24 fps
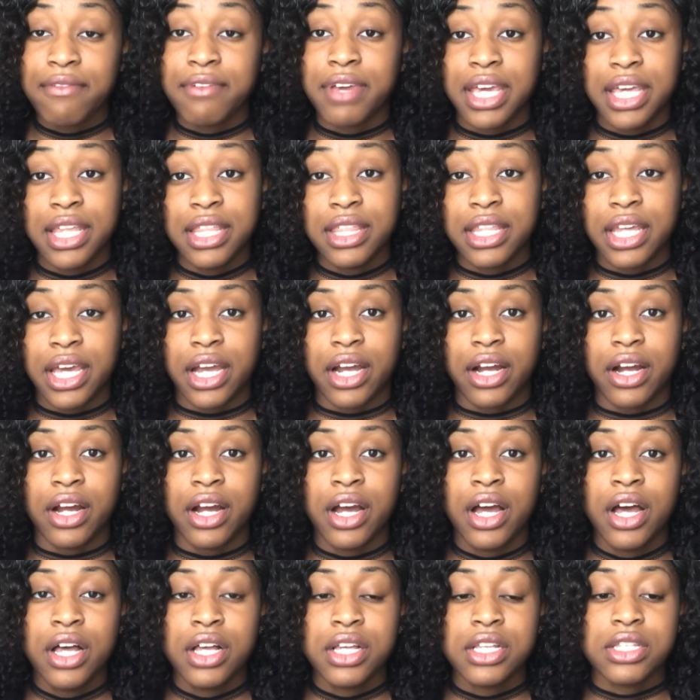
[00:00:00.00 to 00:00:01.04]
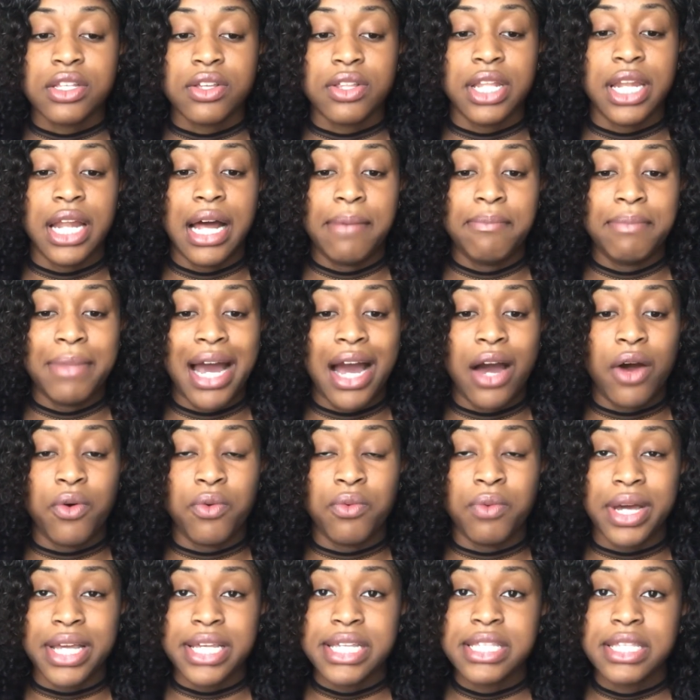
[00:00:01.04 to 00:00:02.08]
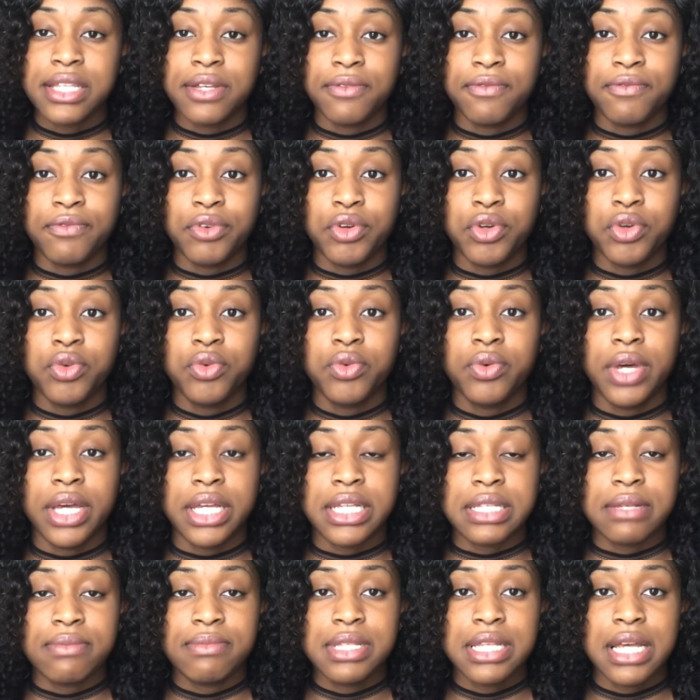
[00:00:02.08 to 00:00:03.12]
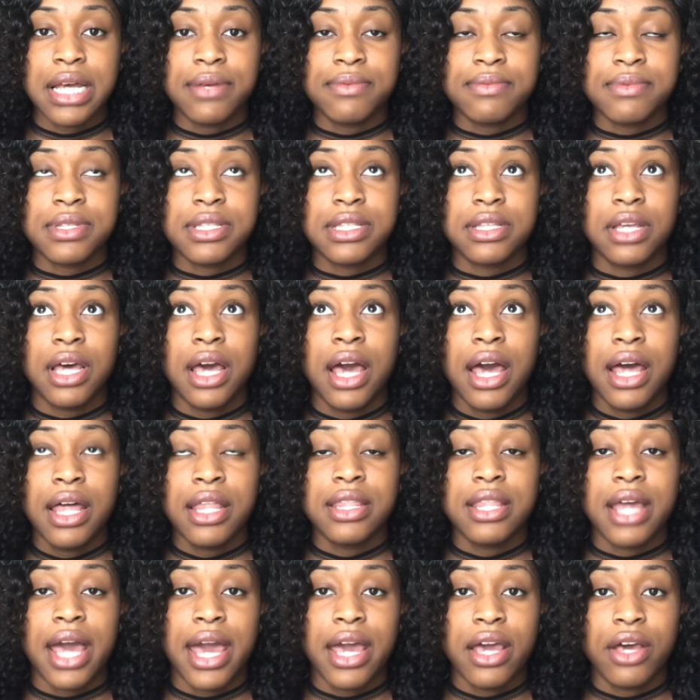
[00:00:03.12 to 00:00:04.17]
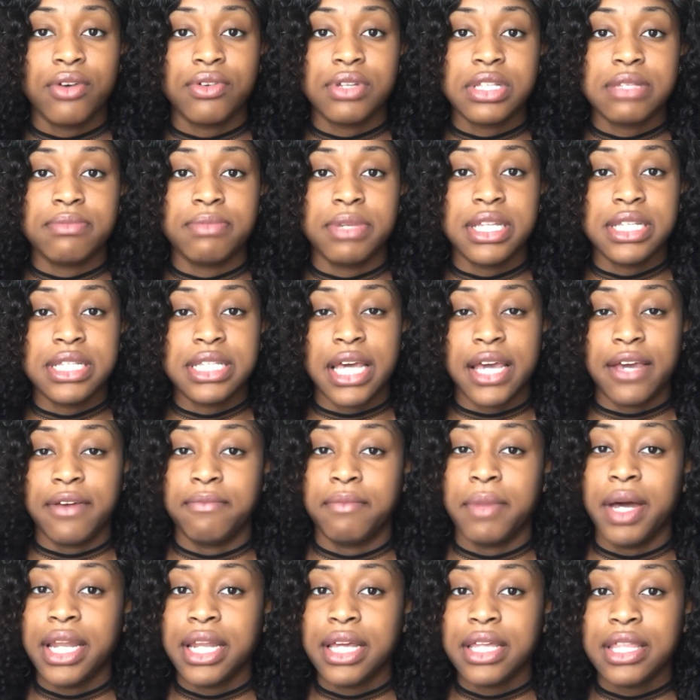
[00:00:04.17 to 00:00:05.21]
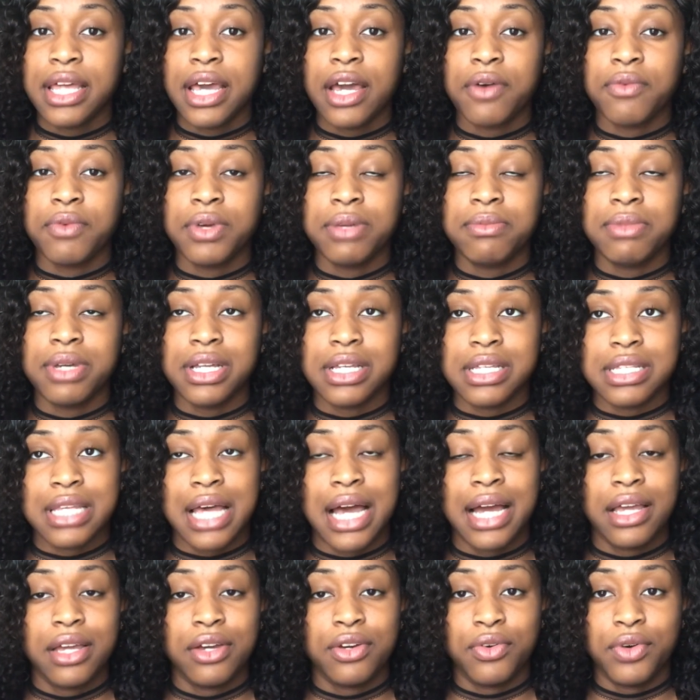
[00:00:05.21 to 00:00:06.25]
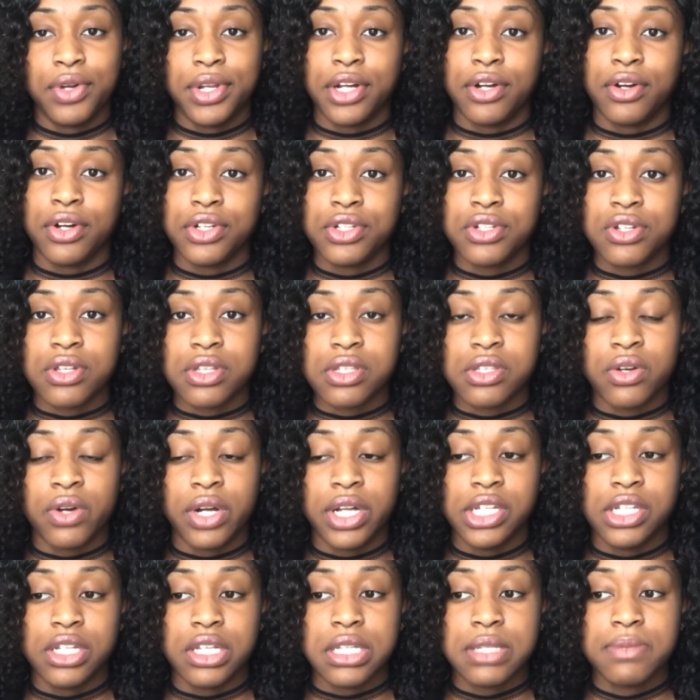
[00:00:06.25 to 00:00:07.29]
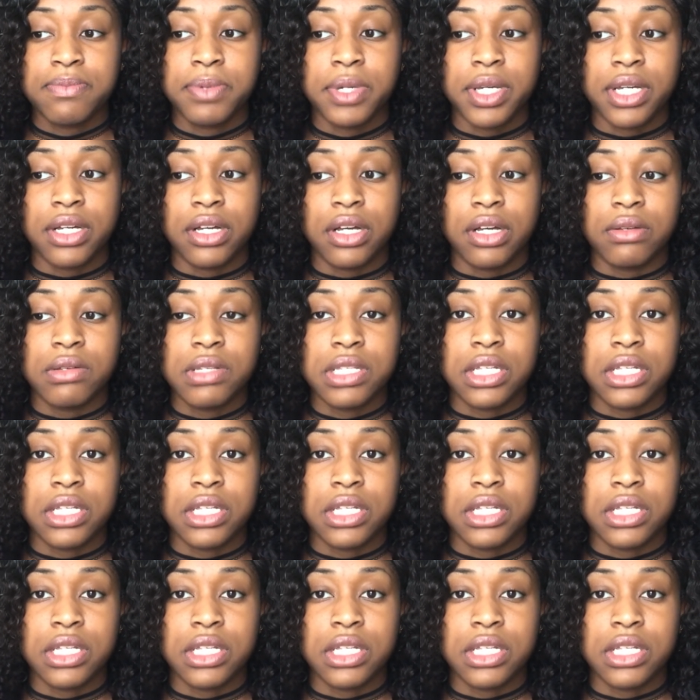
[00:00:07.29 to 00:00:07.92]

in there, so that I'm not wasting food. And sometimes that helps me save money that week because I can go in the grocery store and just pick up